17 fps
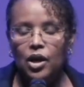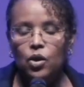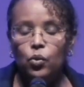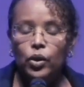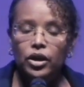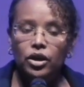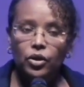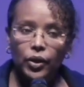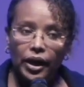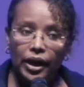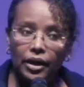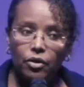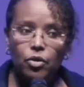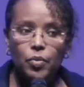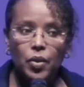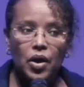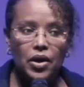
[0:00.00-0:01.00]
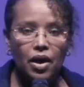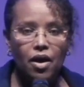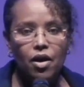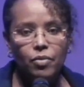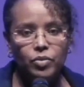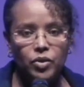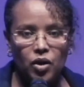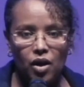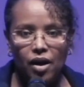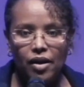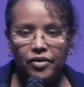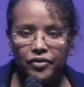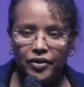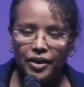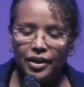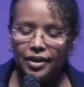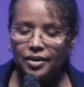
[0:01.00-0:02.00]
And when you hear about armed
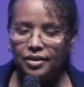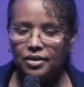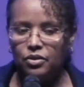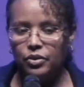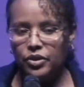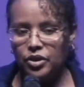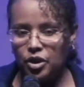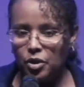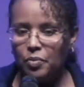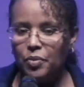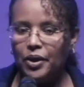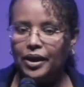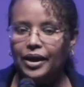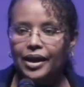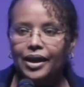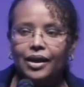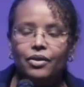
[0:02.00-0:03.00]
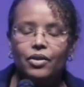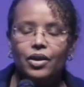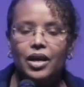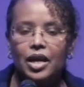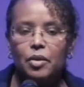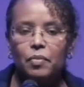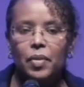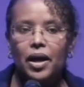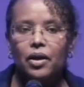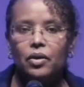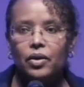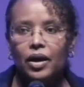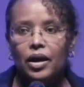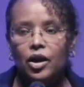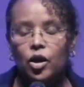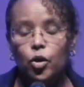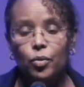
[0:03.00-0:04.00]
conflicts, you're typically hearing
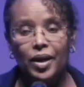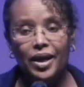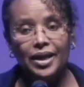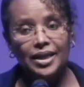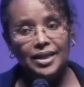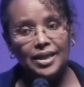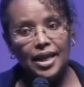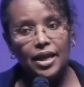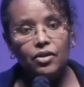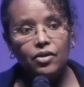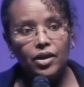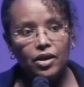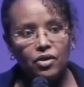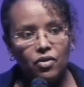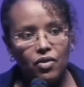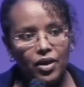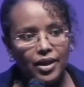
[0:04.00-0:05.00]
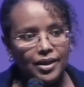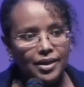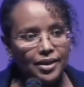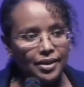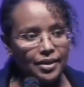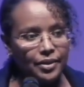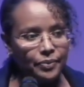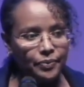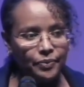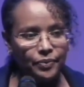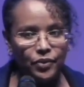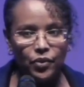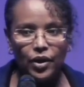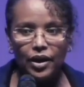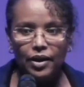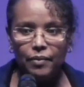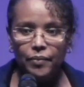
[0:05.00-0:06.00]
about humanitarian crisis,
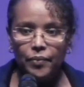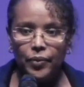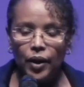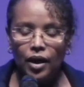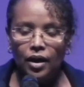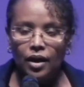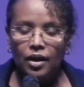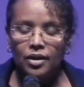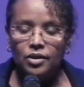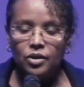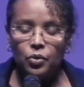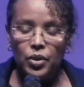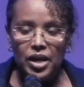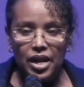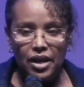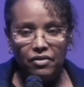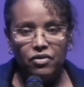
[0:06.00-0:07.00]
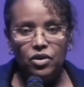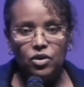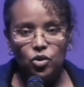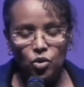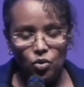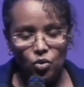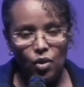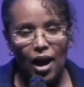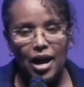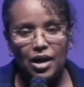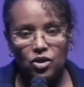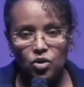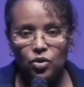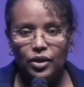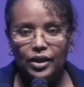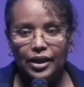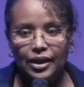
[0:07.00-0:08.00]
right? So we never do
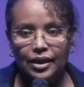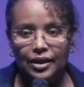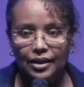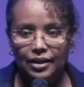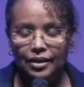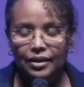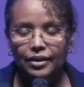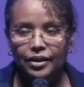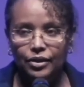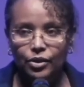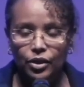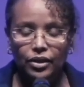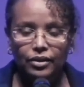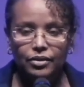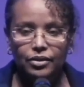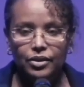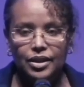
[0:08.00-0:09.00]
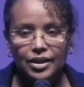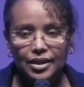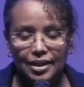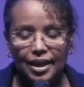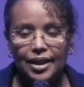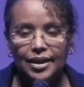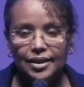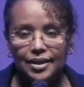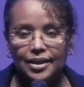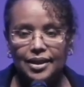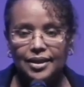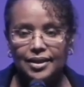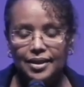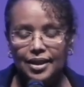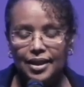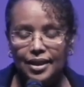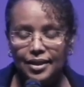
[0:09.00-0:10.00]
actually discuss
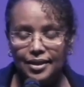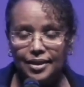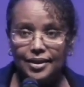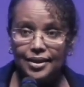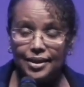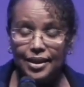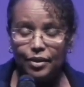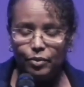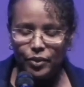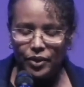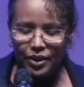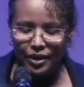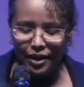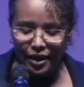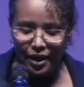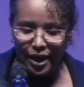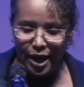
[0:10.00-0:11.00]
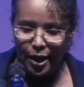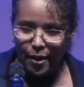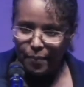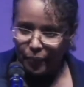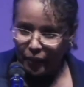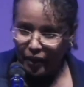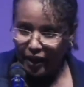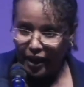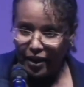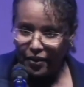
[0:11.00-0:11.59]
these things, it seems, um,